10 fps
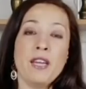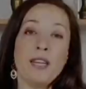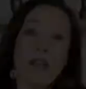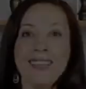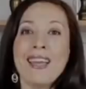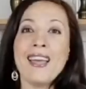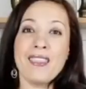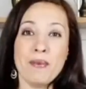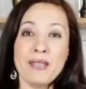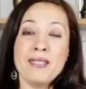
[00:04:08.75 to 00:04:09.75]
Now, the
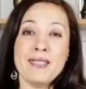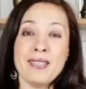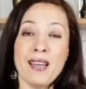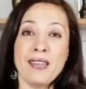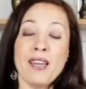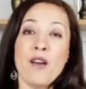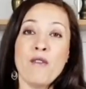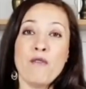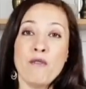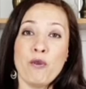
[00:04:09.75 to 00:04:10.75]
best side
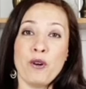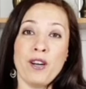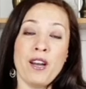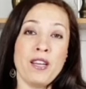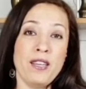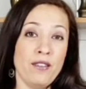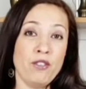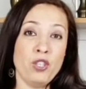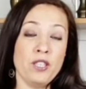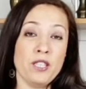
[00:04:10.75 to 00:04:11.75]
for liver
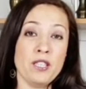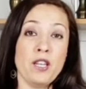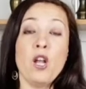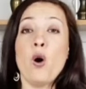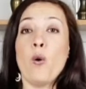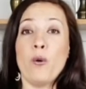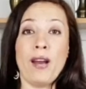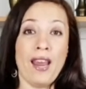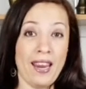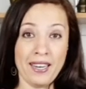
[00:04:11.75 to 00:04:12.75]
schnitzel or
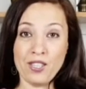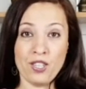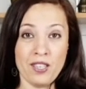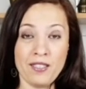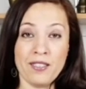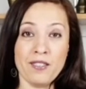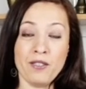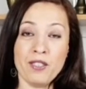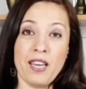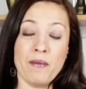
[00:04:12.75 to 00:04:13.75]
any schnitzel
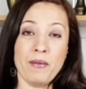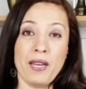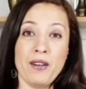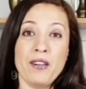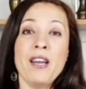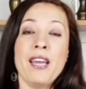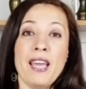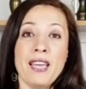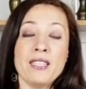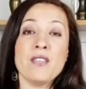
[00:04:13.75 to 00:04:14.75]
for that matter
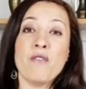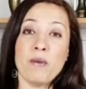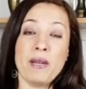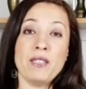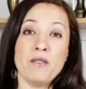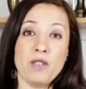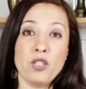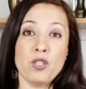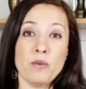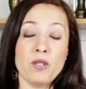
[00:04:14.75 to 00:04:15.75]
is fermented
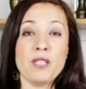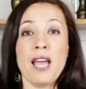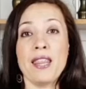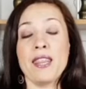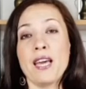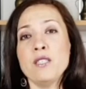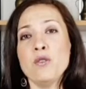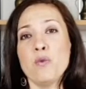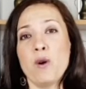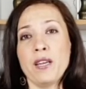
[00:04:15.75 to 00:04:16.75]
vegetables, and
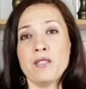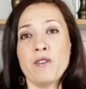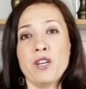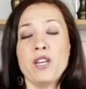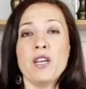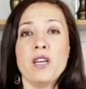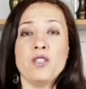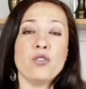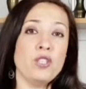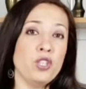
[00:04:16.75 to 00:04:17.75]
that's why it's very
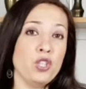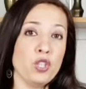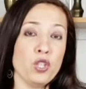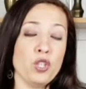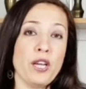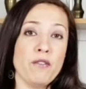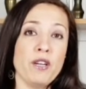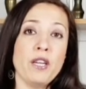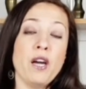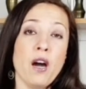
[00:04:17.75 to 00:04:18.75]
traditional and
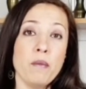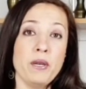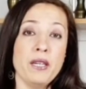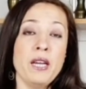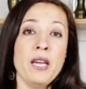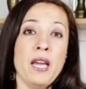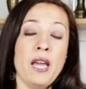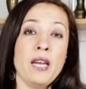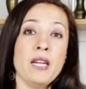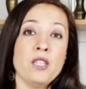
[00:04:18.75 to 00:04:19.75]
very common
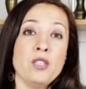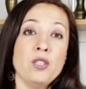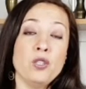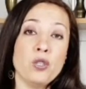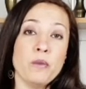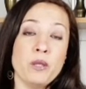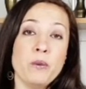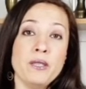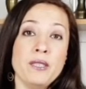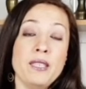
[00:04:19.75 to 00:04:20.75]
in the German
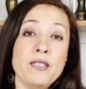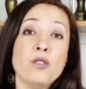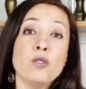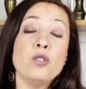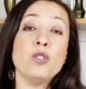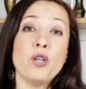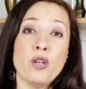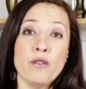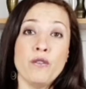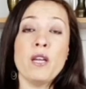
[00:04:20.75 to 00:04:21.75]
cuisine to
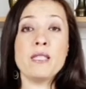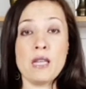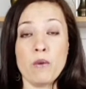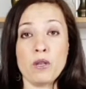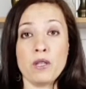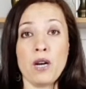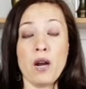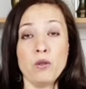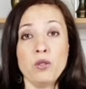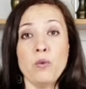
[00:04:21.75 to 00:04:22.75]
serve
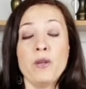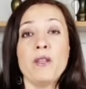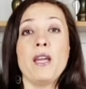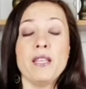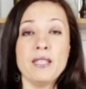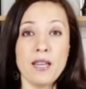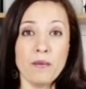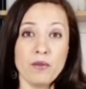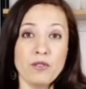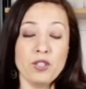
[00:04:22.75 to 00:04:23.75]
sauerkraut with any
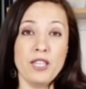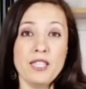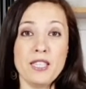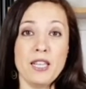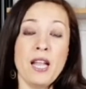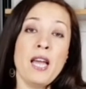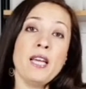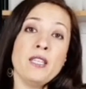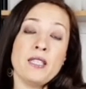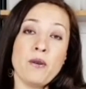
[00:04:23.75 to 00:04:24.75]
type of schnitzel.
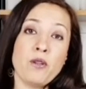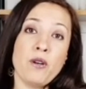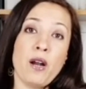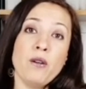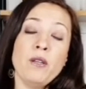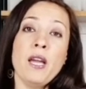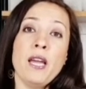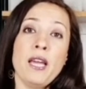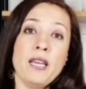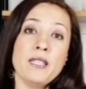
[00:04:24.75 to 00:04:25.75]
Sauerkraut
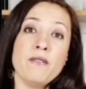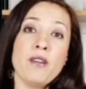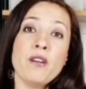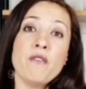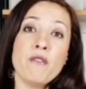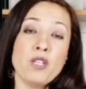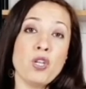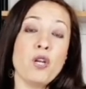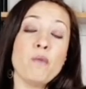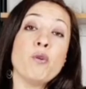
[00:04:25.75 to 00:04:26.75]
is very rich
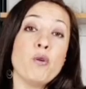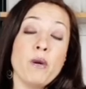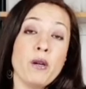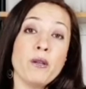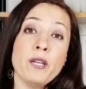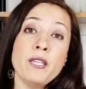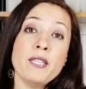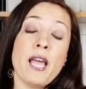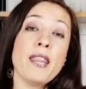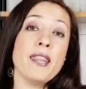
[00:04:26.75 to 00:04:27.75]
in probiotics,
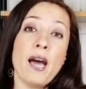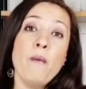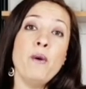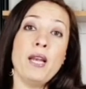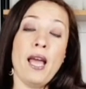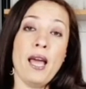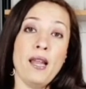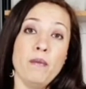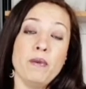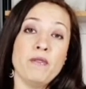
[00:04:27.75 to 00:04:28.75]
and that will
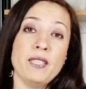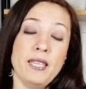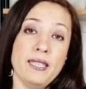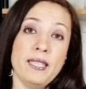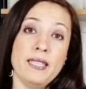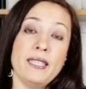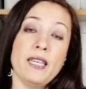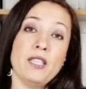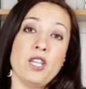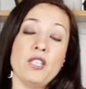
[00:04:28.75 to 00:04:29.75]
help facilitate the
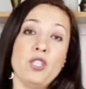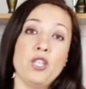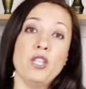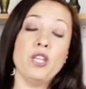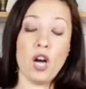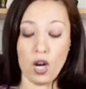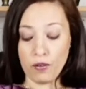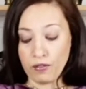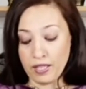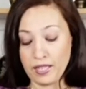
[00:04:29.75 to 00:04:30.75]
digestion
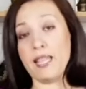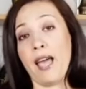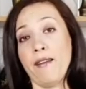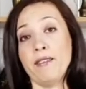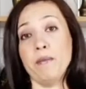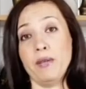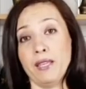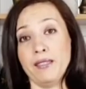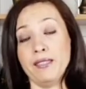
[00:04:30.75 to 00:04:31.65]
of this heavy meal.